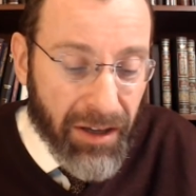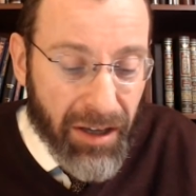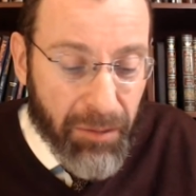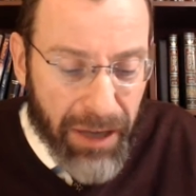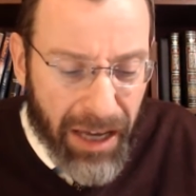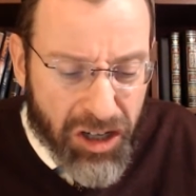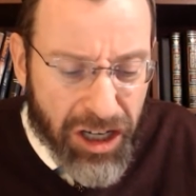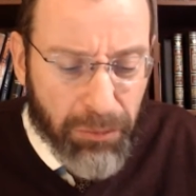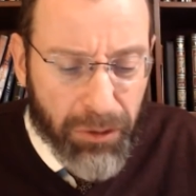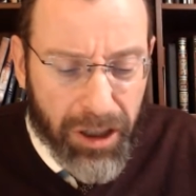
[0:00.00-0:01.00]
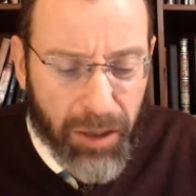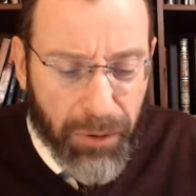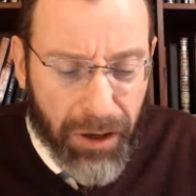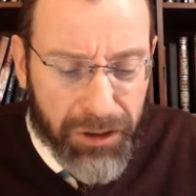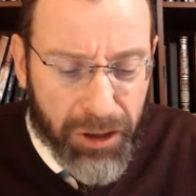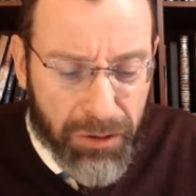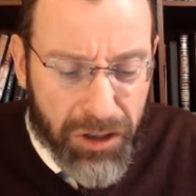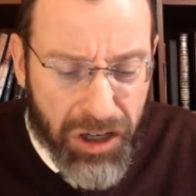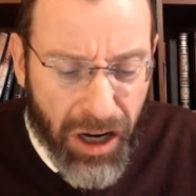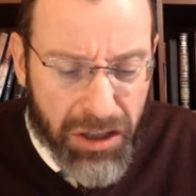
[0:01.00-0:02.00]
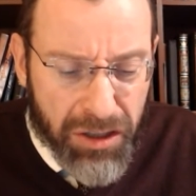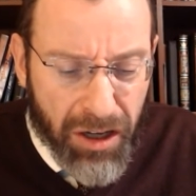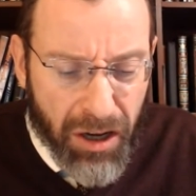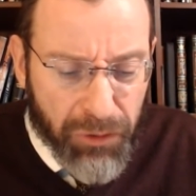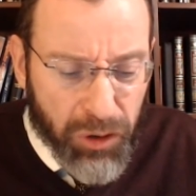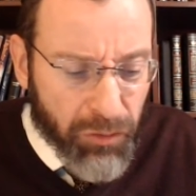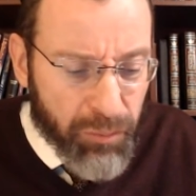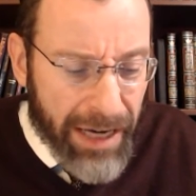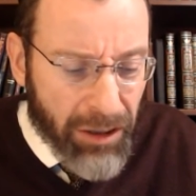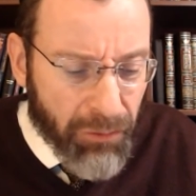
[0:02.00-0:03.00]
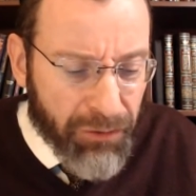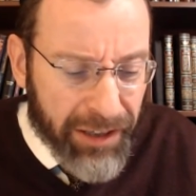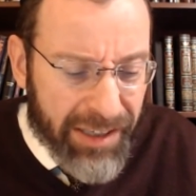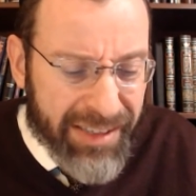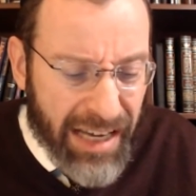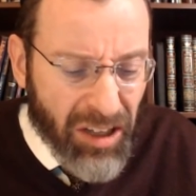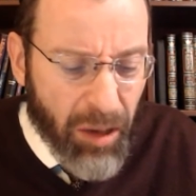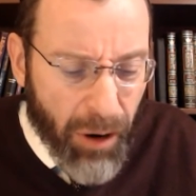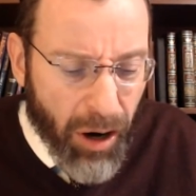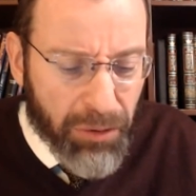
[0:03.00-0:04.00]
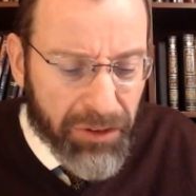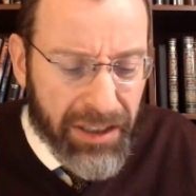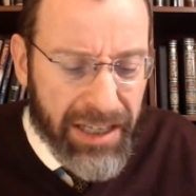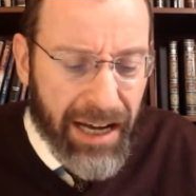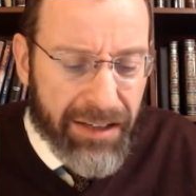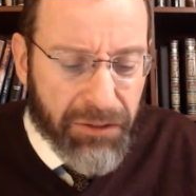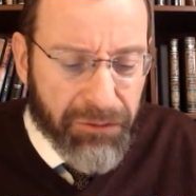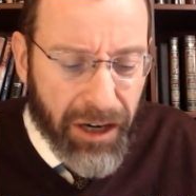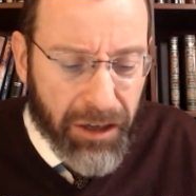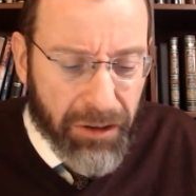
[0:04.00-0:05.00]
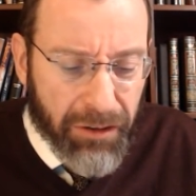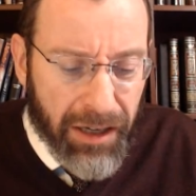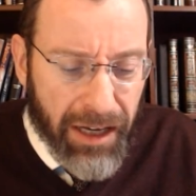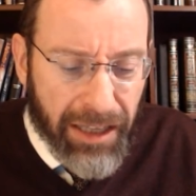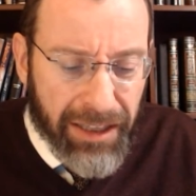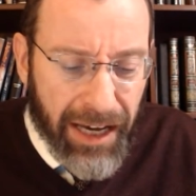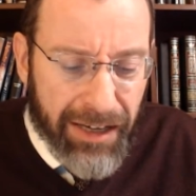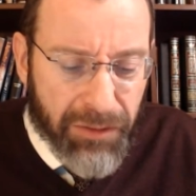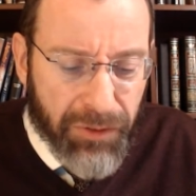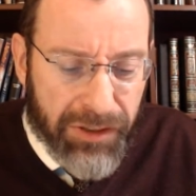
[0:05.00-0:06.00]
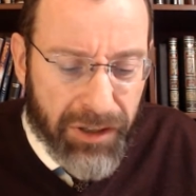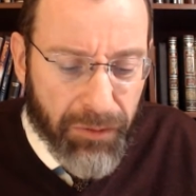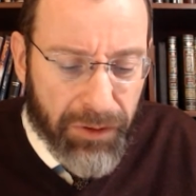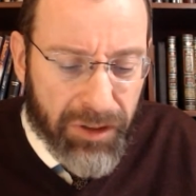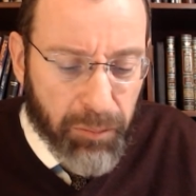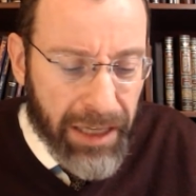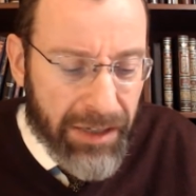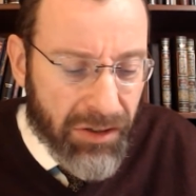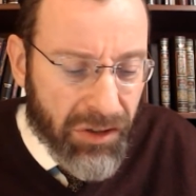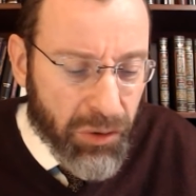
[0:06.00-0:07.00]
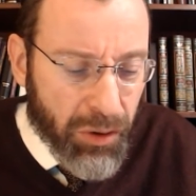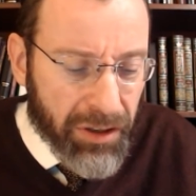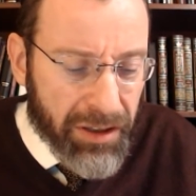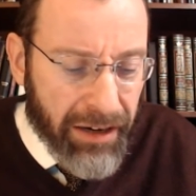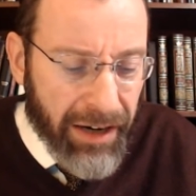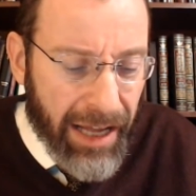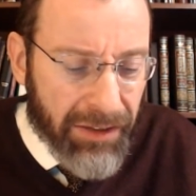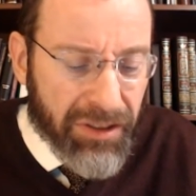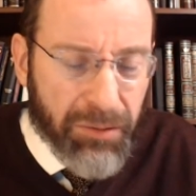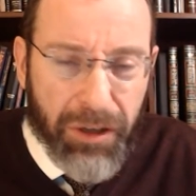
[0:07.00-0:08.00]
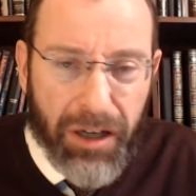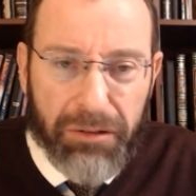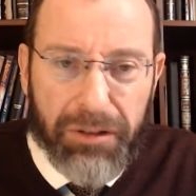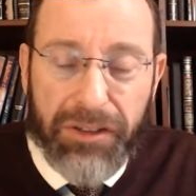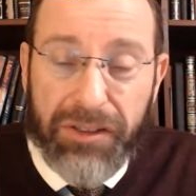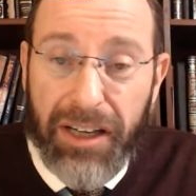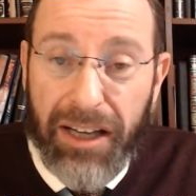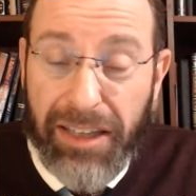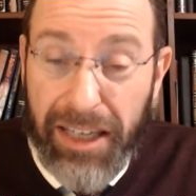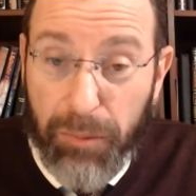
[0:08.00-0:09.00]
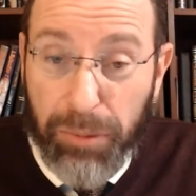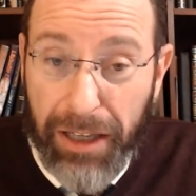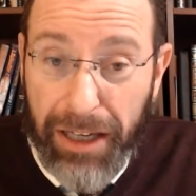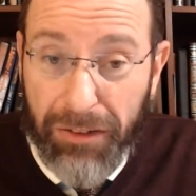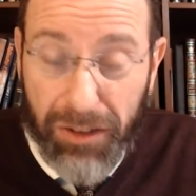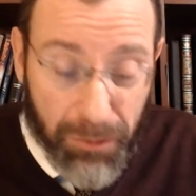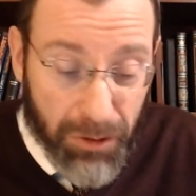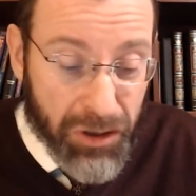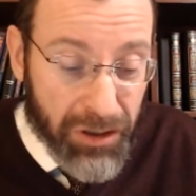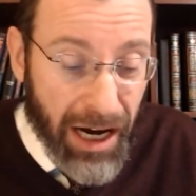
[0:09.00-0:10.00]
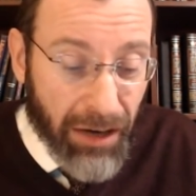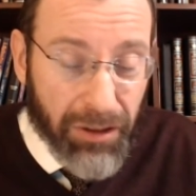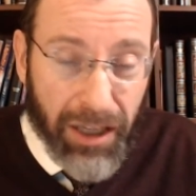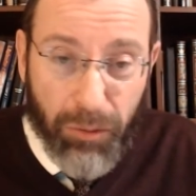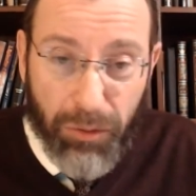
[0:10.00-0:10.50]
"May Hashem look upon you and judge, for you have made our very scent abhorrent in the eyes of Pharaoh and the eyes of his servants, to place a sword in their hands to murder us." They complained to Moshe and Aaron, like, what